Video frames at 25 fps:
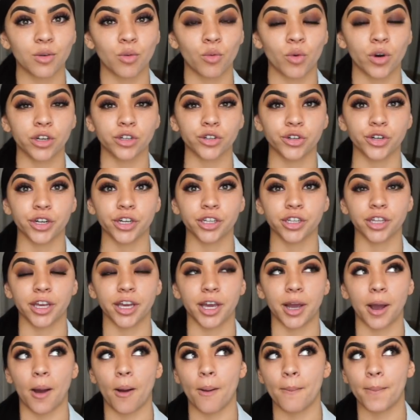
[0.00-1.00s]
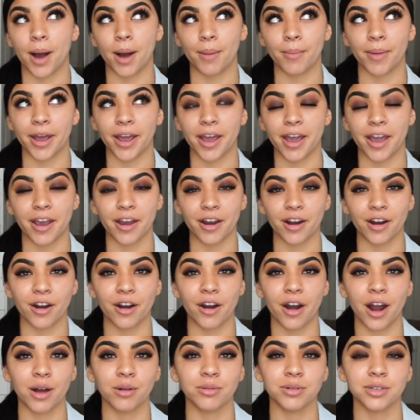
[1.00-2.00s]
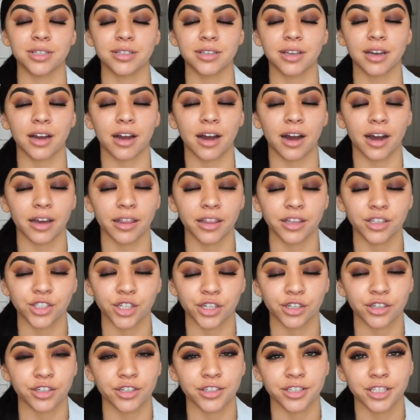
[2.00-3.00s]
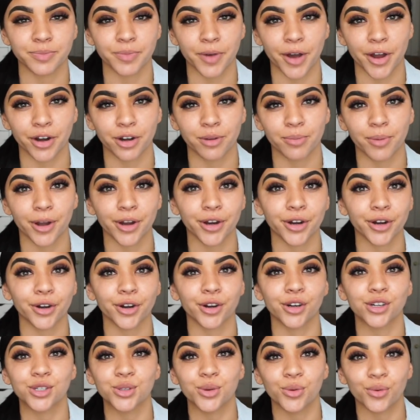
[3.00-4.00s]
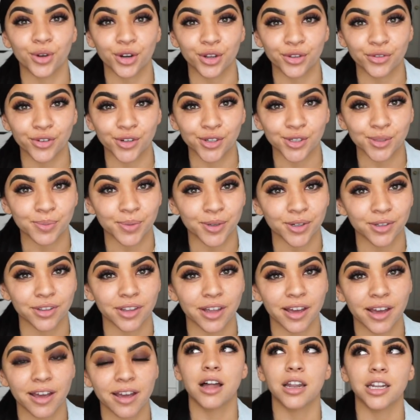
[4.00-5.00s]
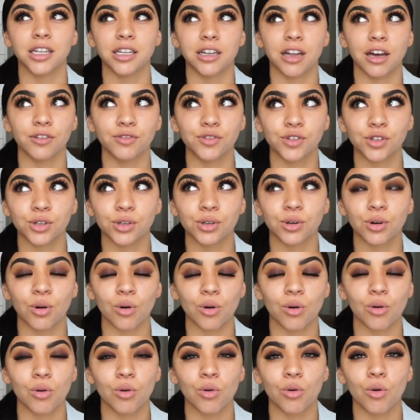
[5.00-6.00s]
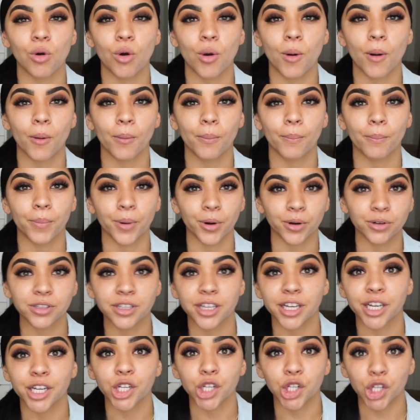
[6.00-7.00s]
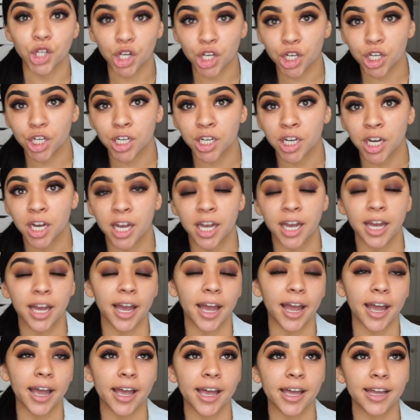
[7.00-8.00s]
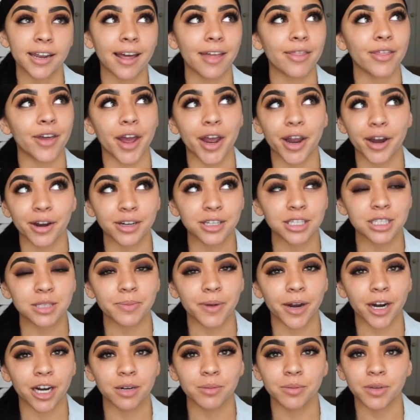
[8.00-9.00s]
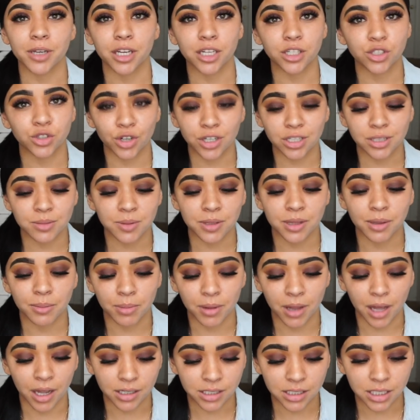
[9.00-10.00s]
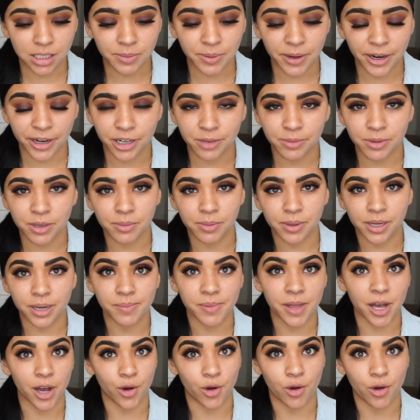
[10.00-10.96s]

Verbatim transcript: wondering like about my hair, I was Kylie Jenner inspired by her 21st birthday. Loved her whole birthday look, and the hair inspired me, and trust me, the blonde inspired me, but I'm not